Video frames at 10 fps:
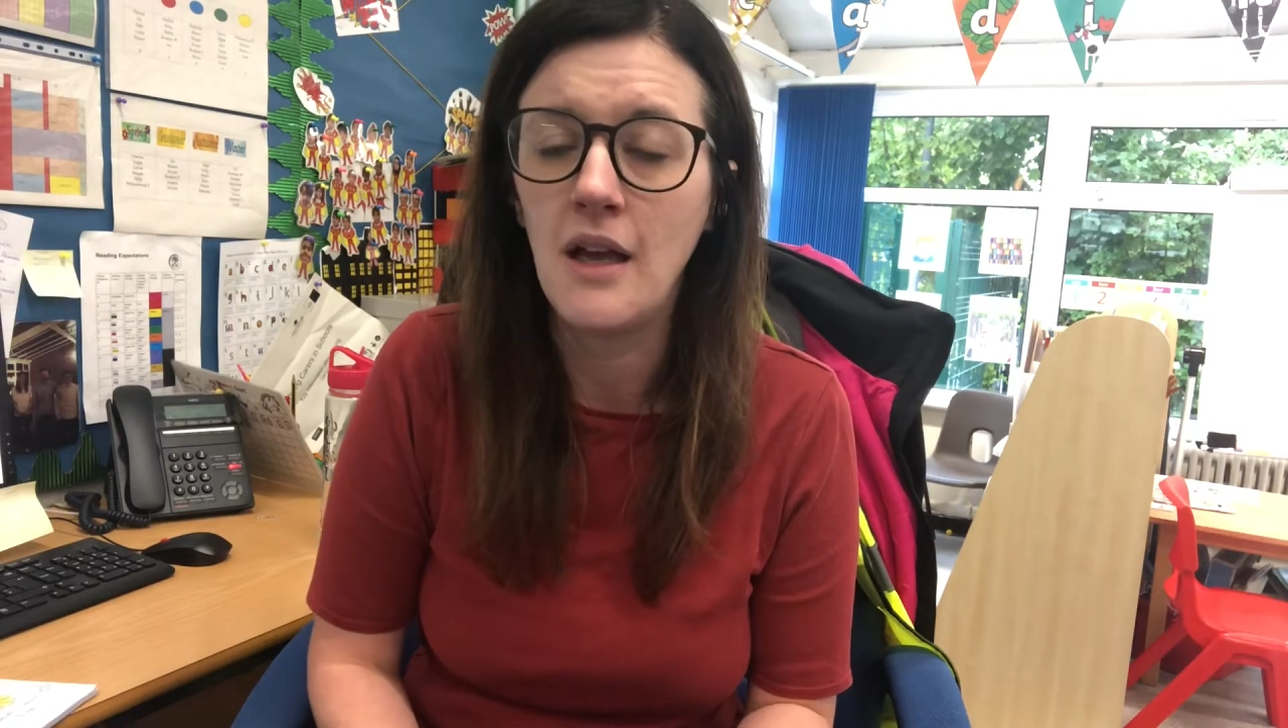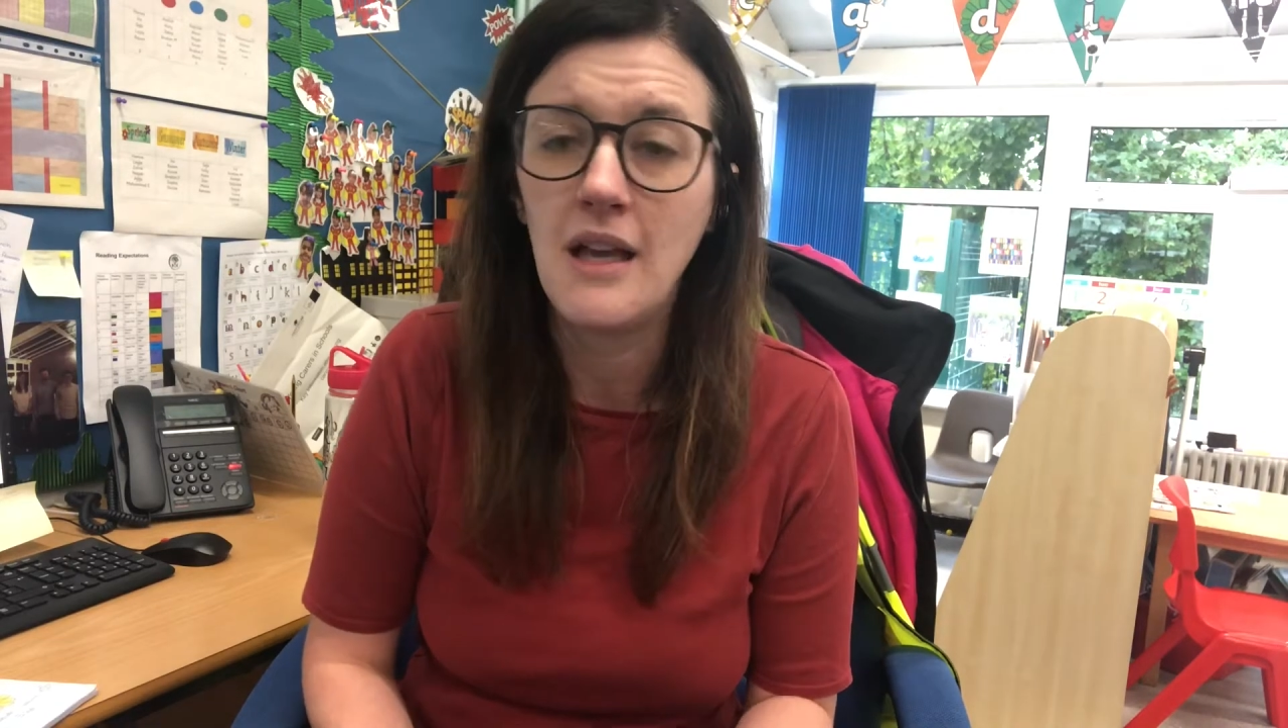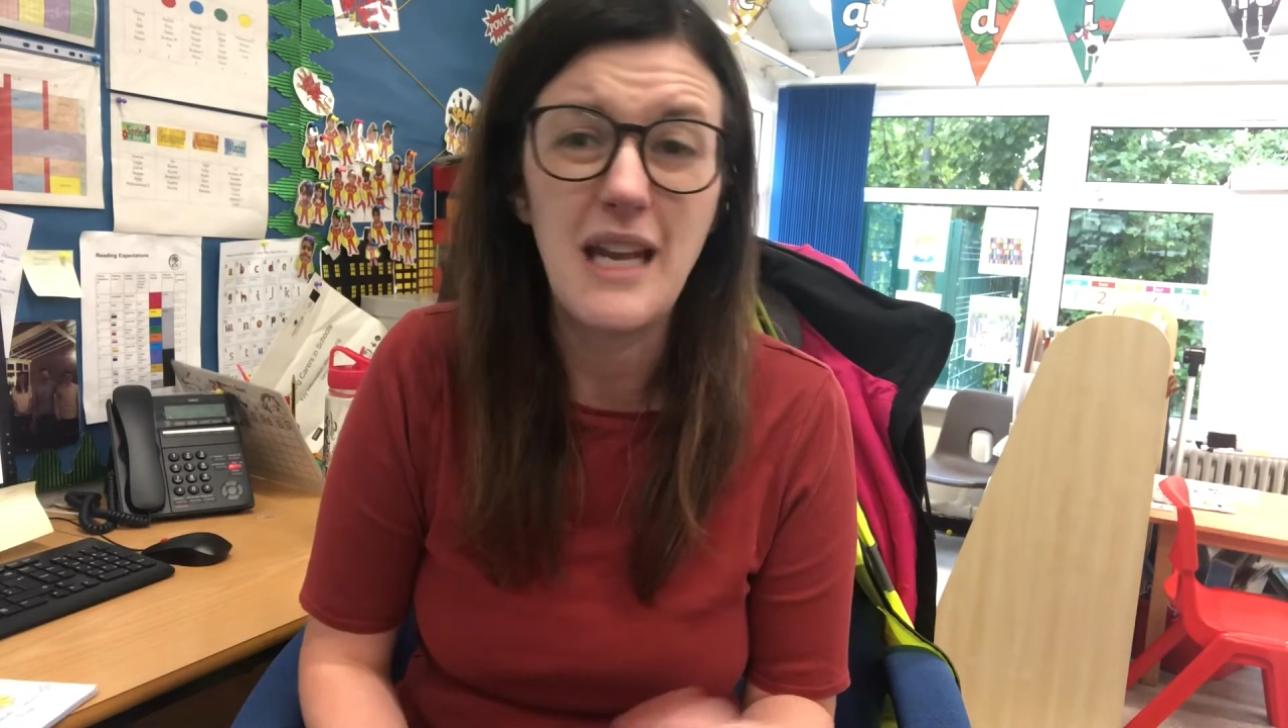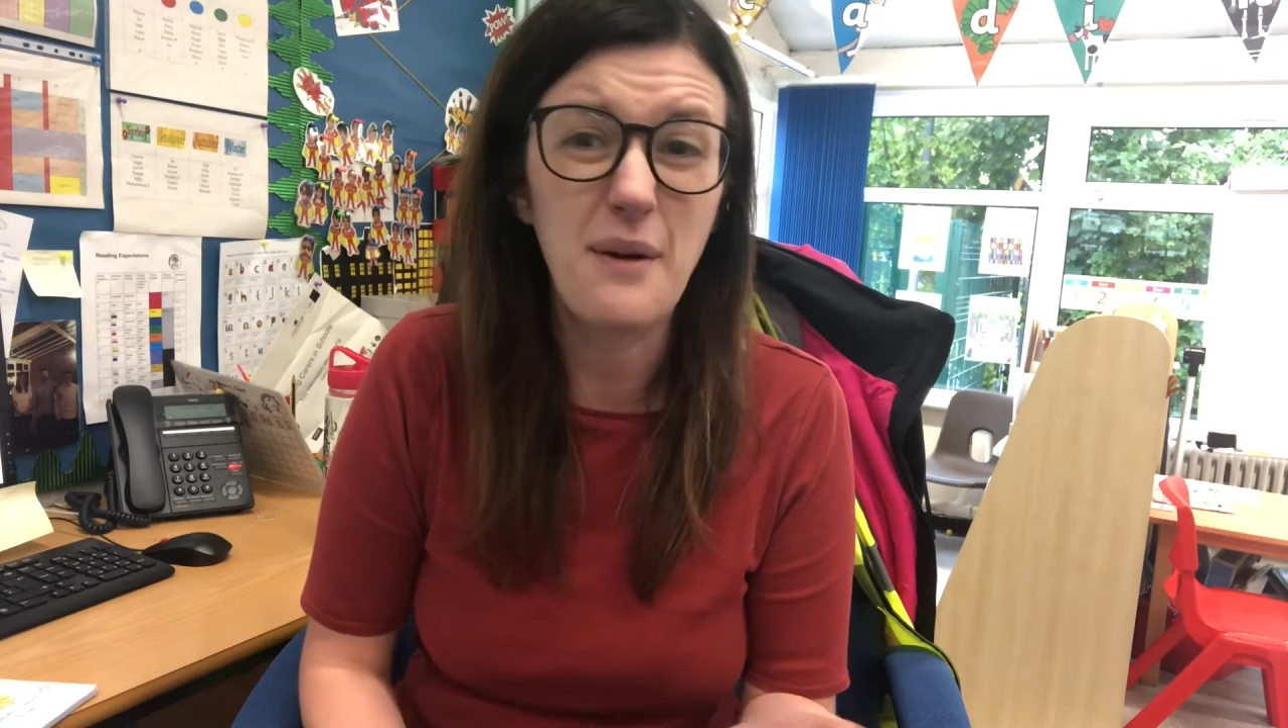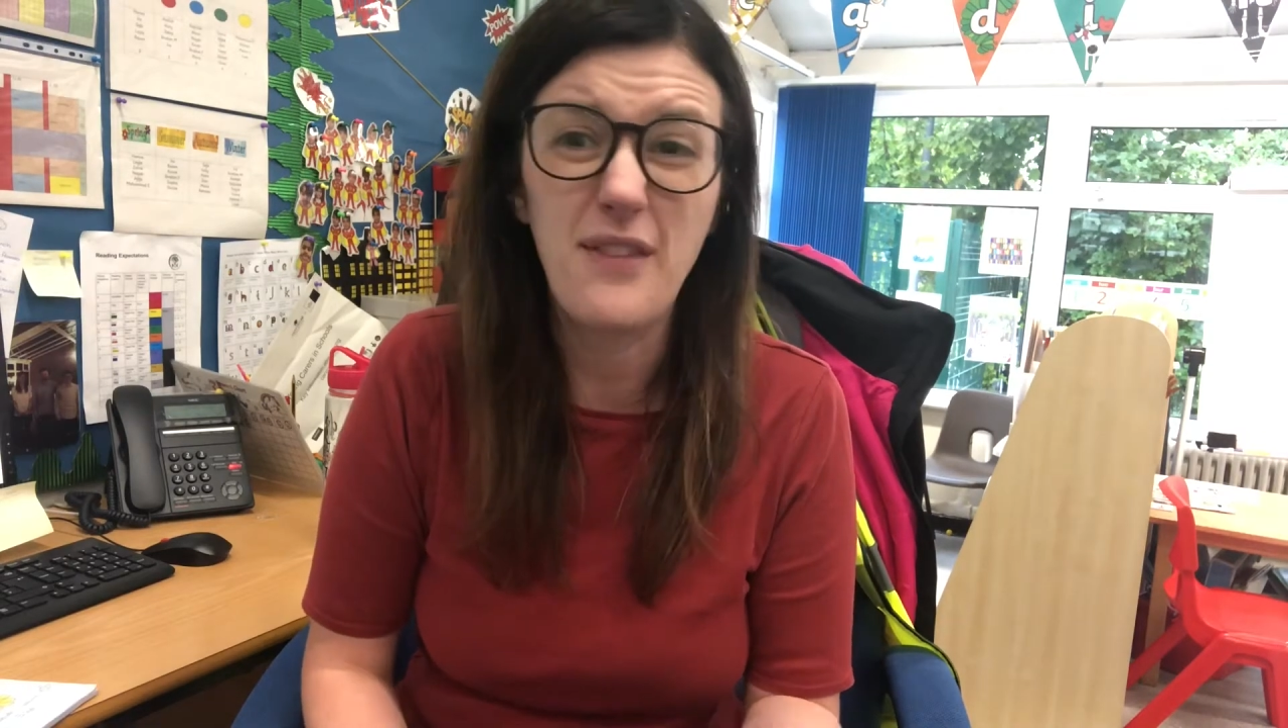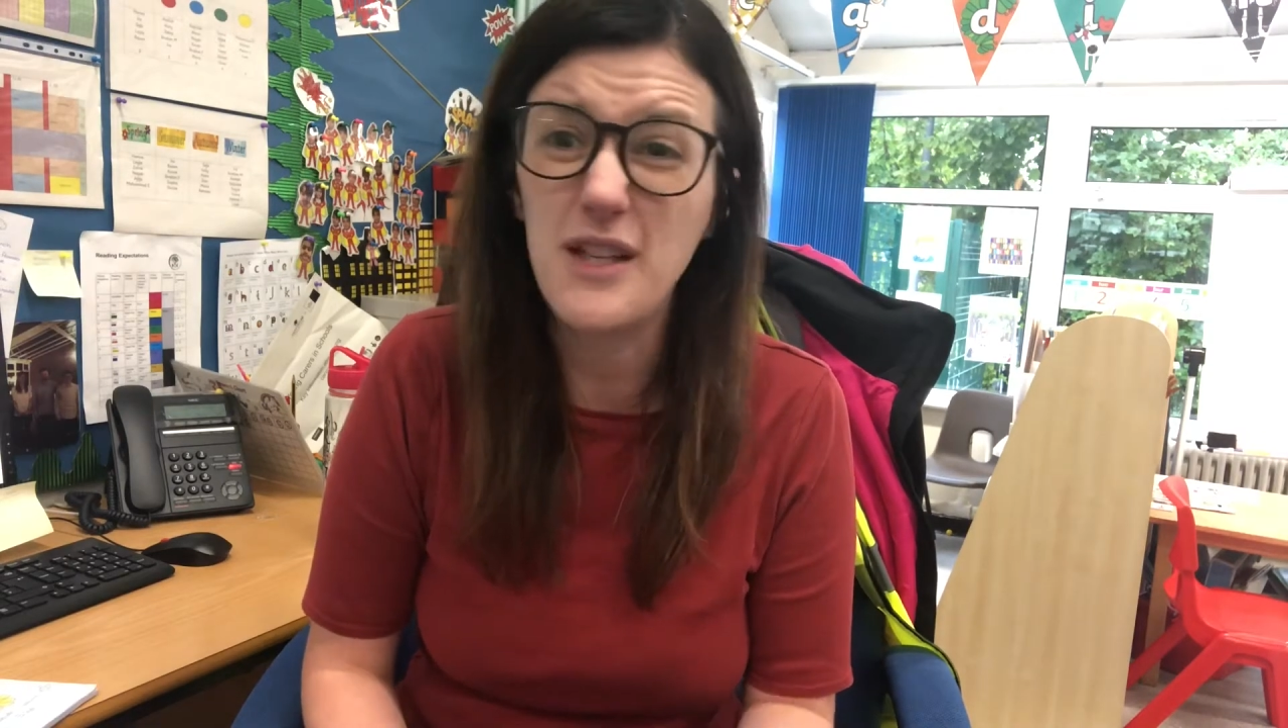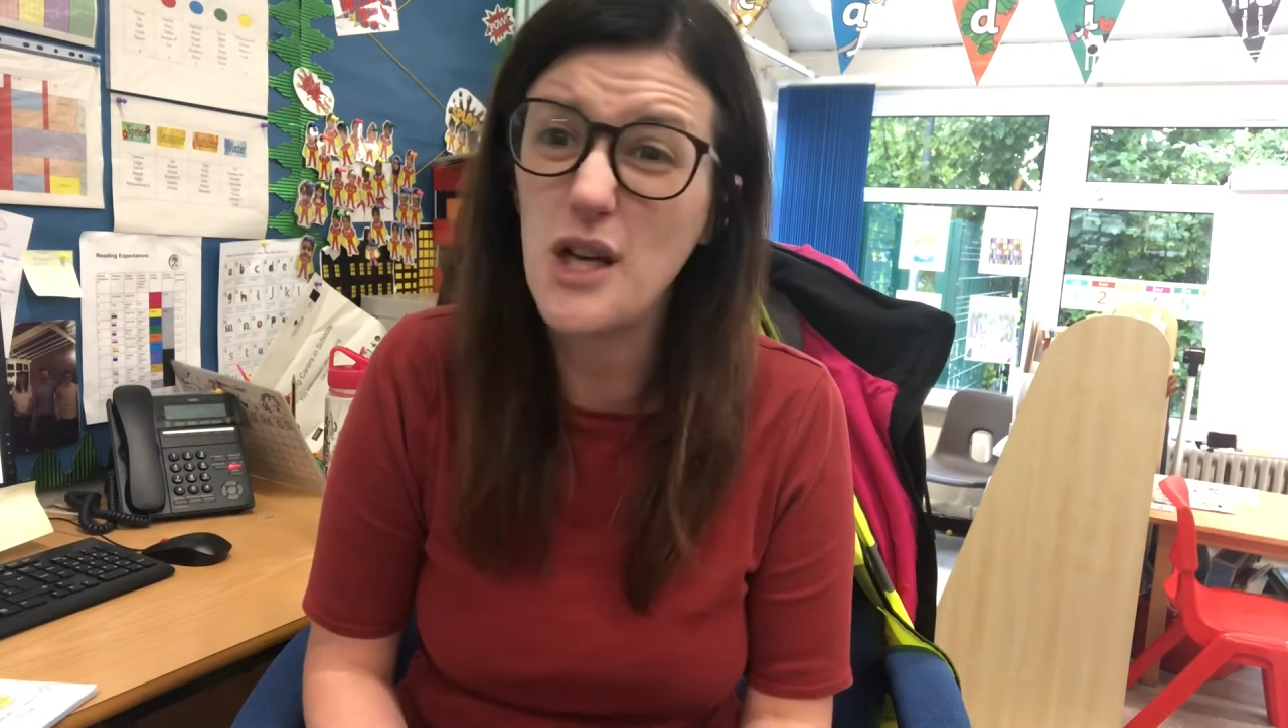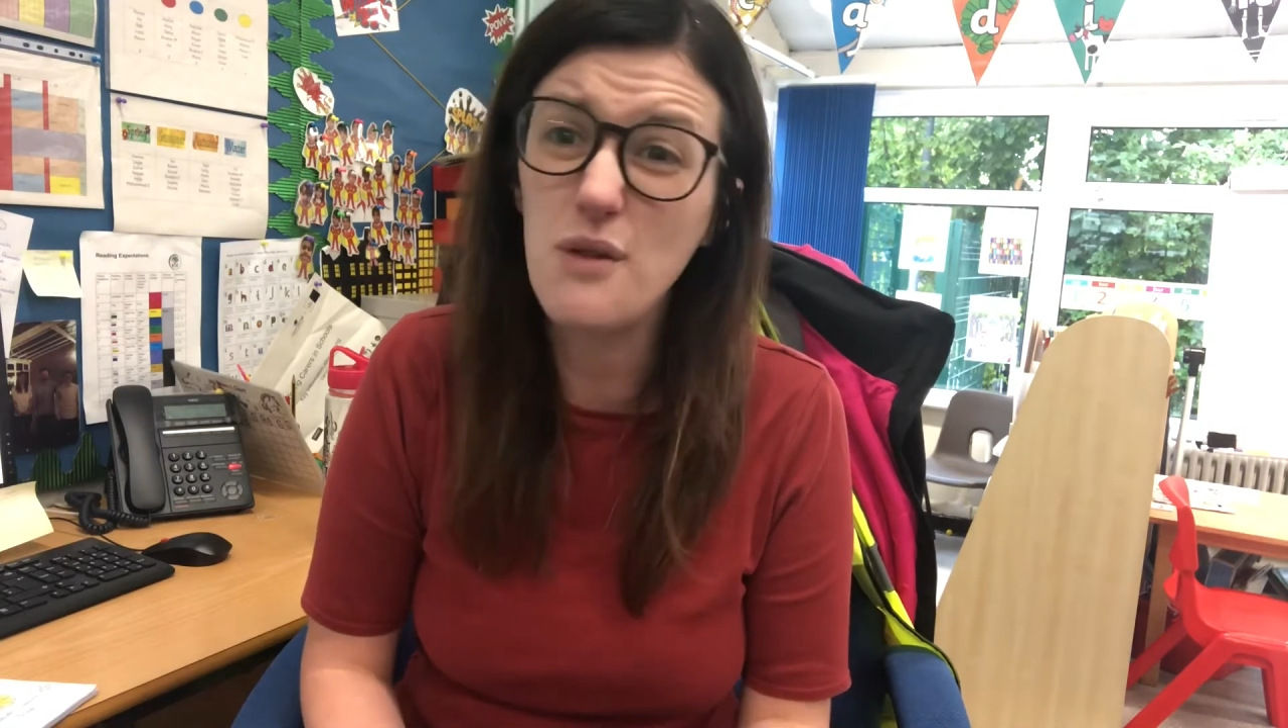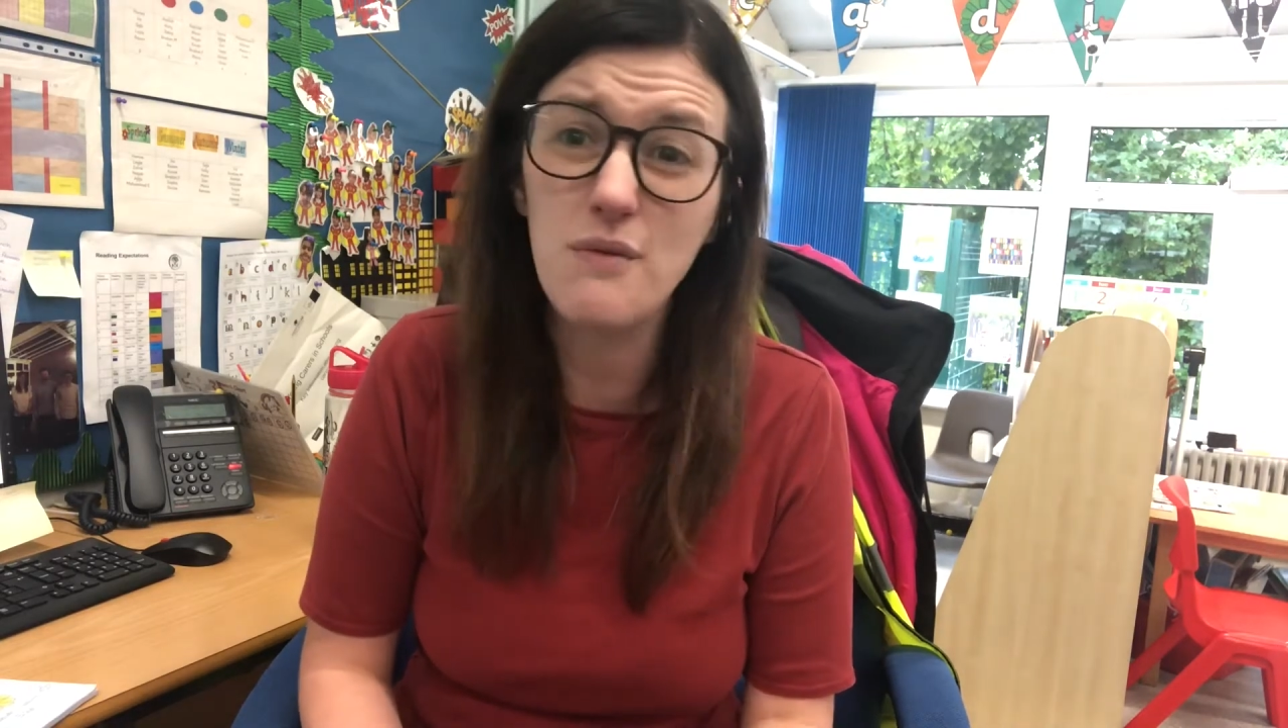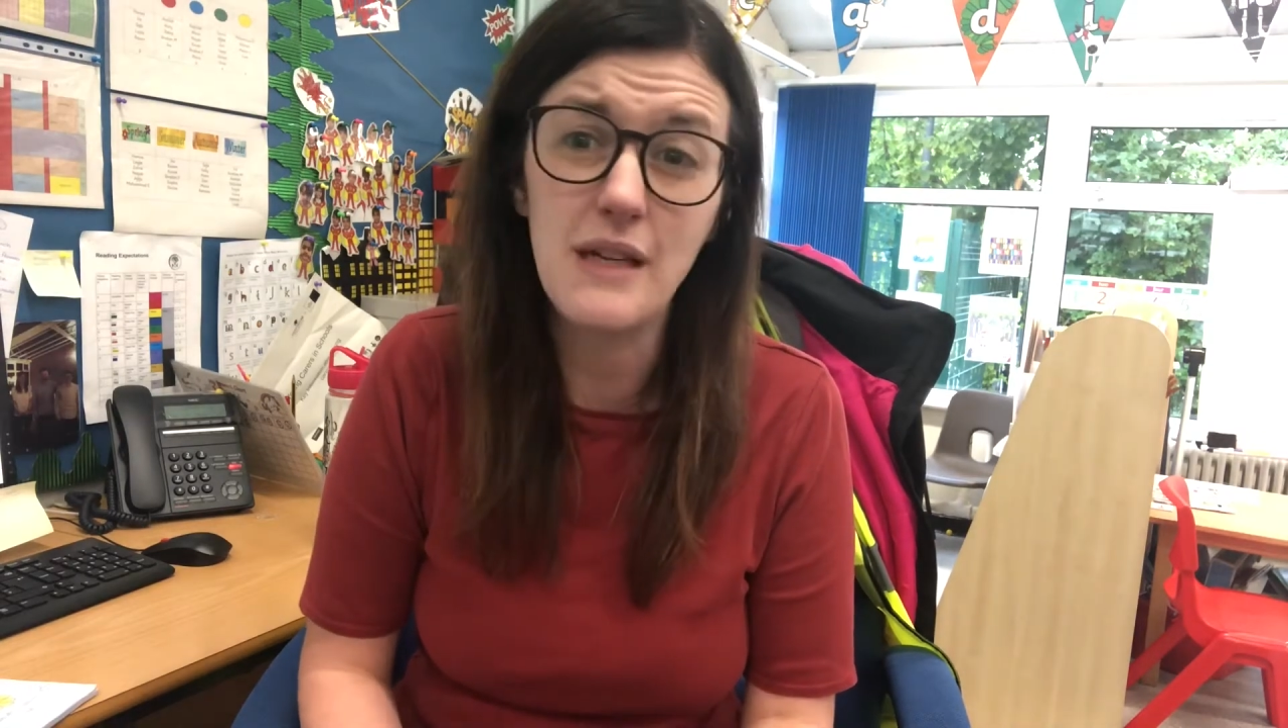Now if they don't